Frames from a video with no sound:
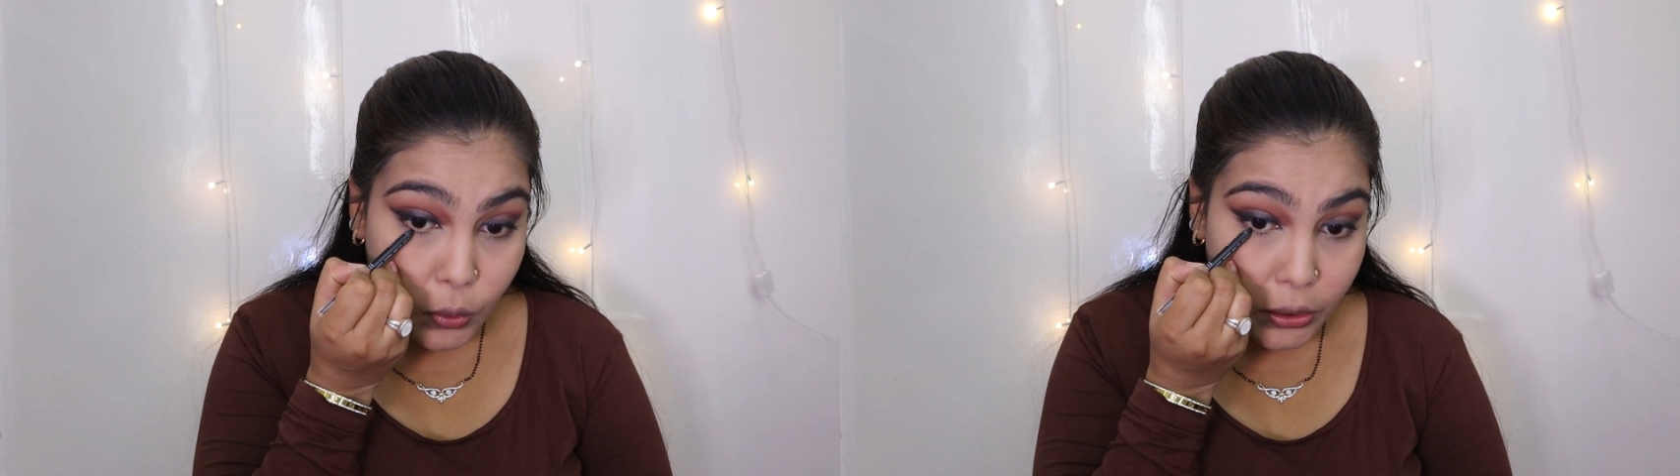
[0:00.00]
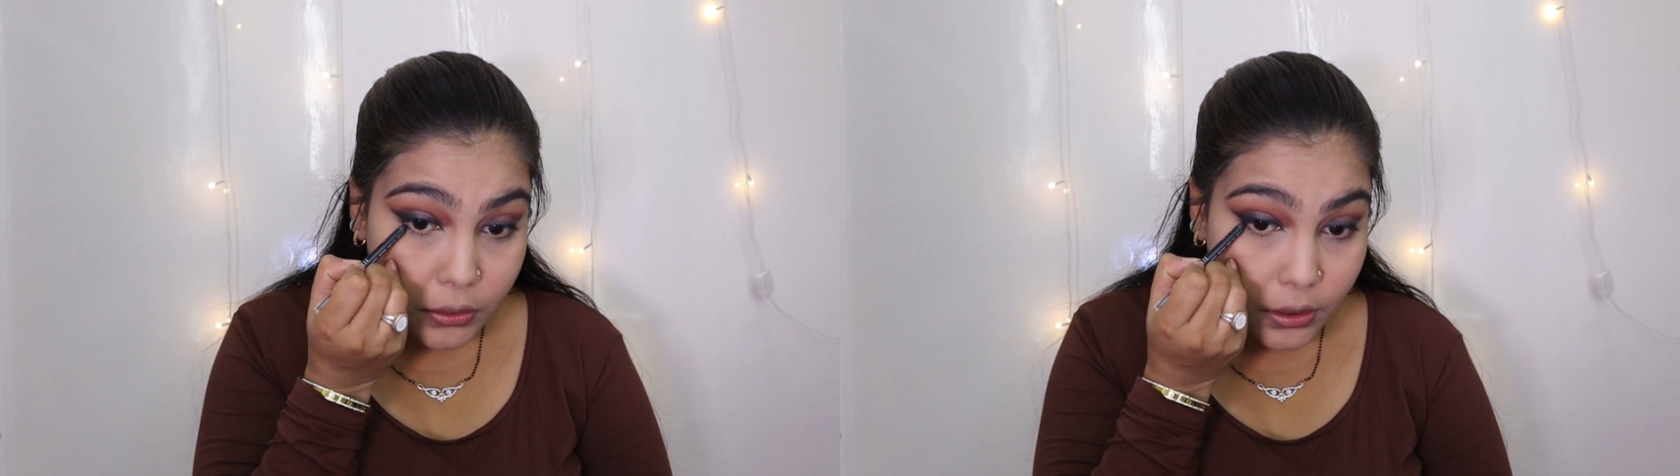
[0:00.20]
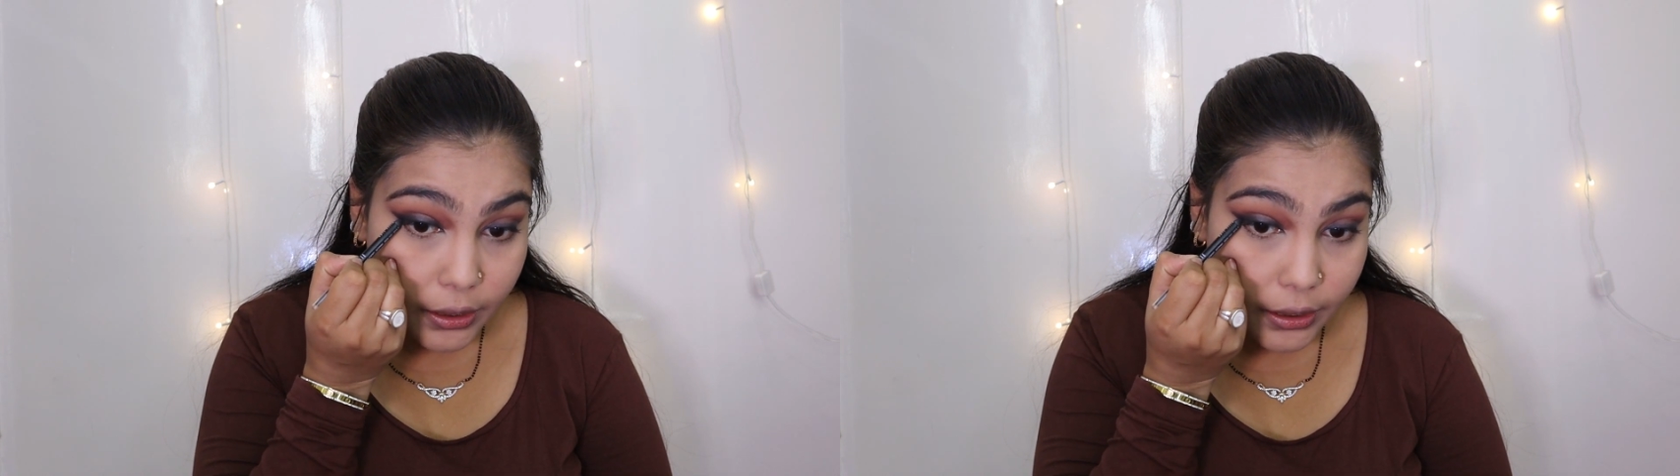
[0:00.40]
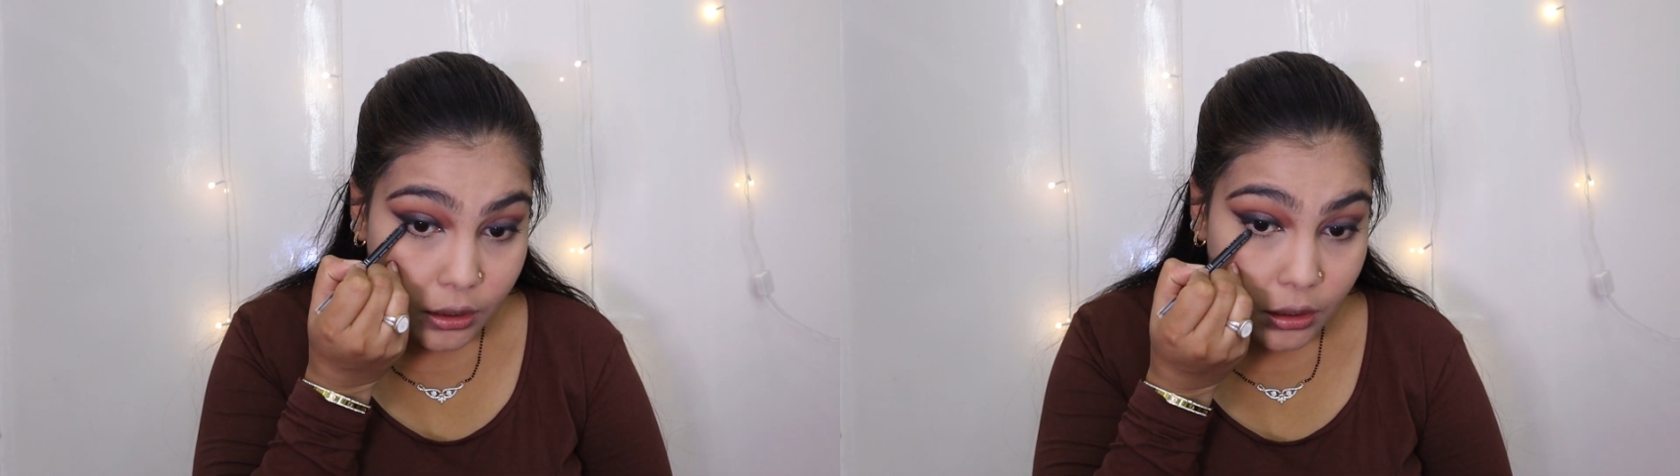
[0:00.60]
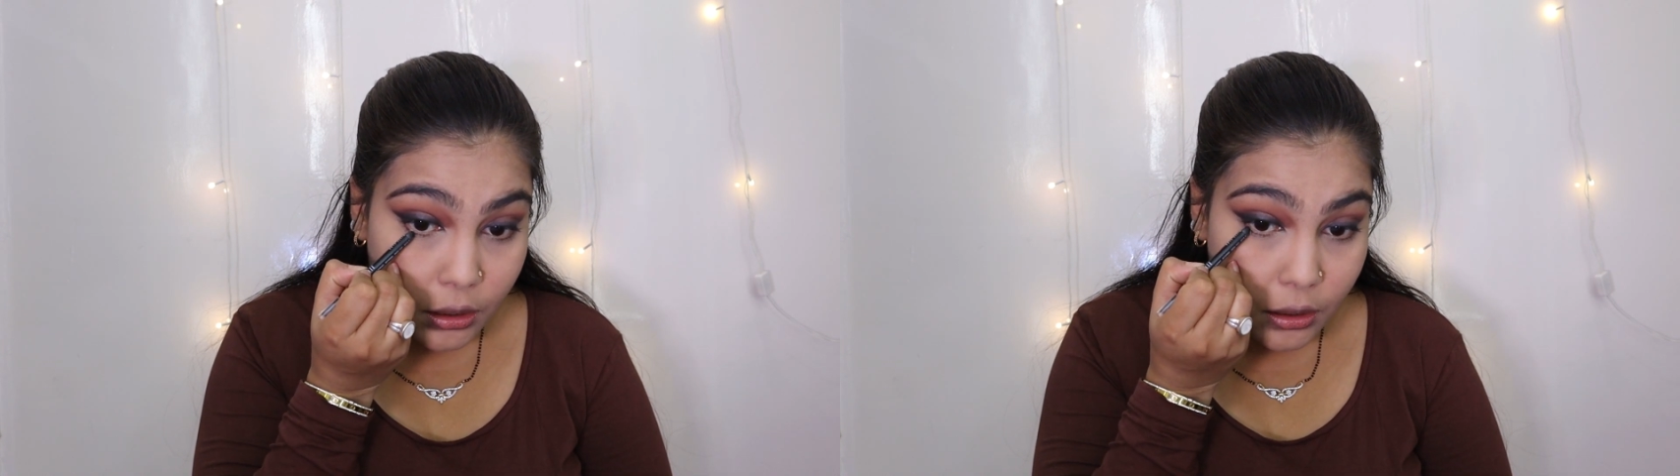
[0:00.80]

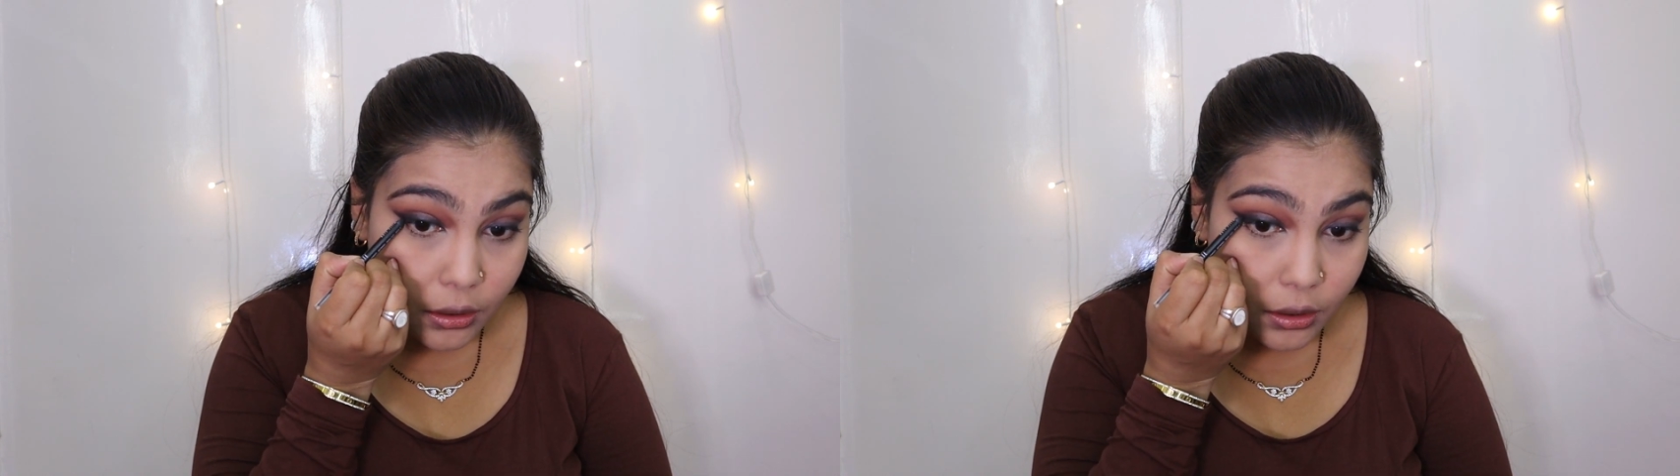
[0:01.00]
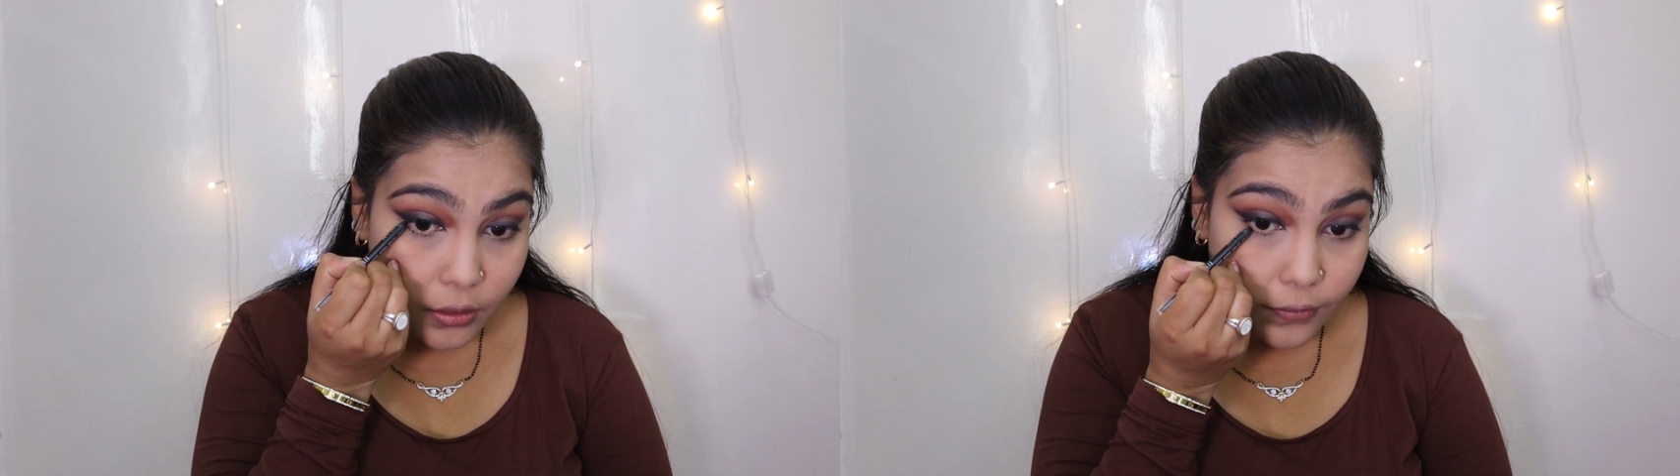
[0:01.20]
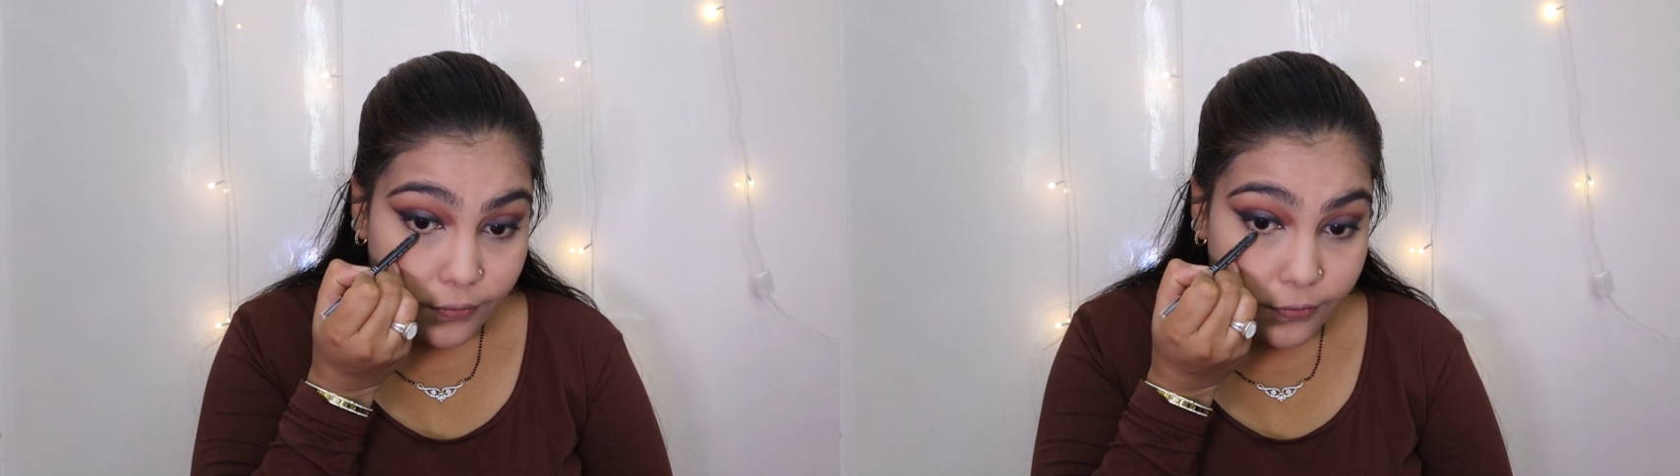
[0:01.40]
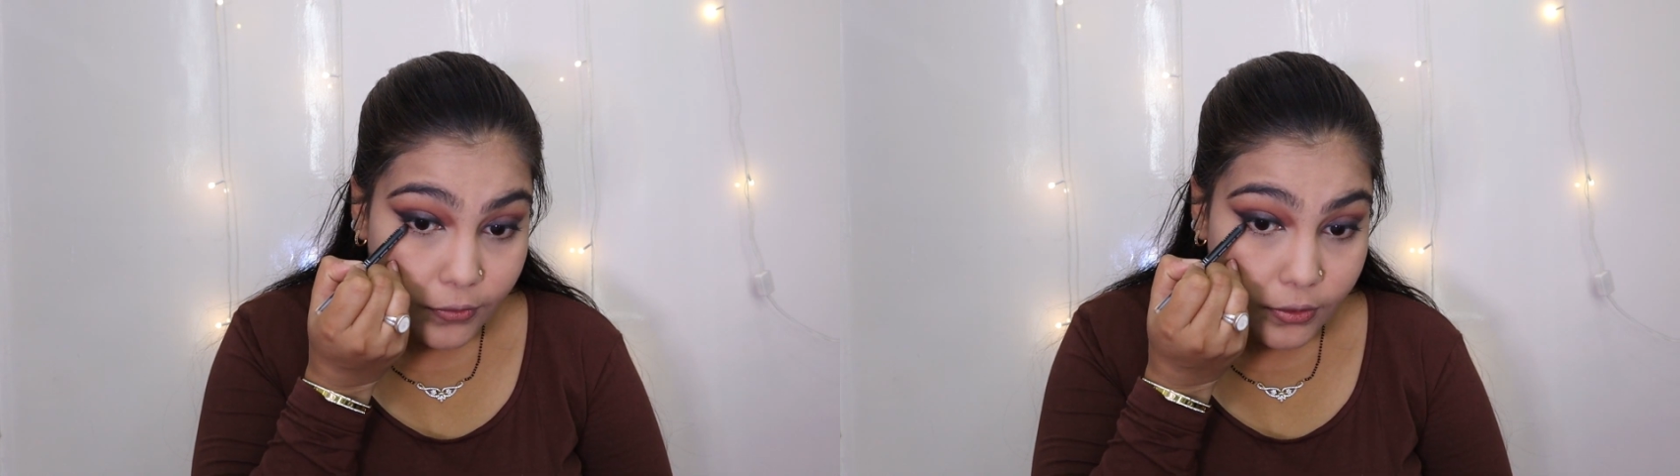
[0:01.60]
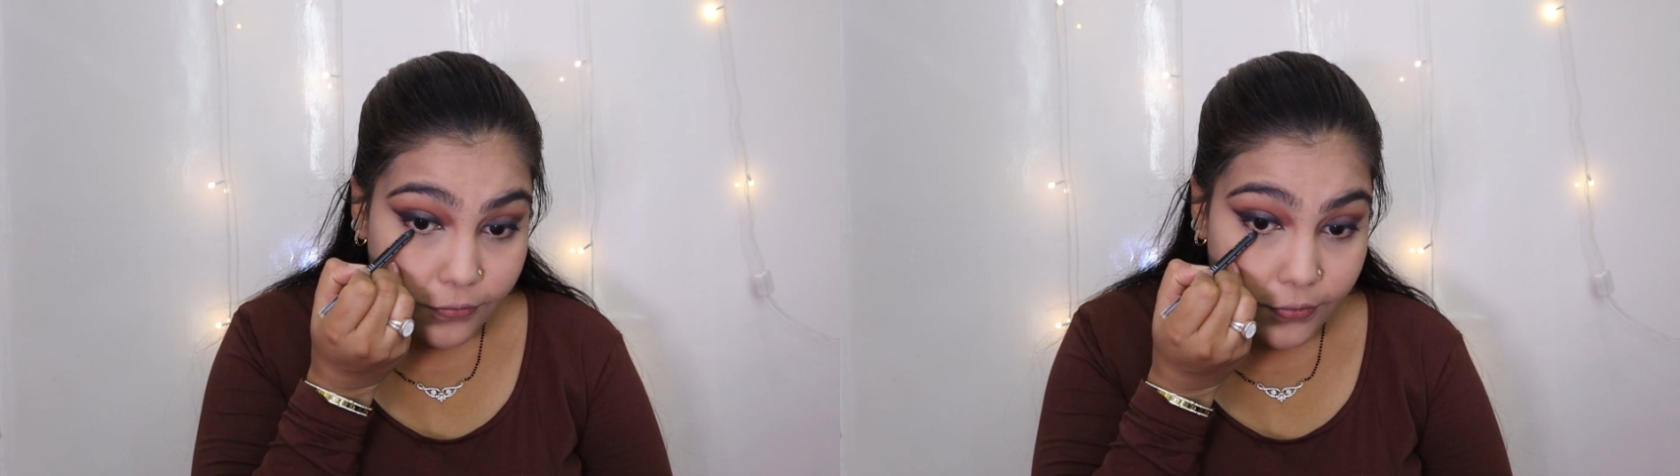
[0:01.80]
waterline with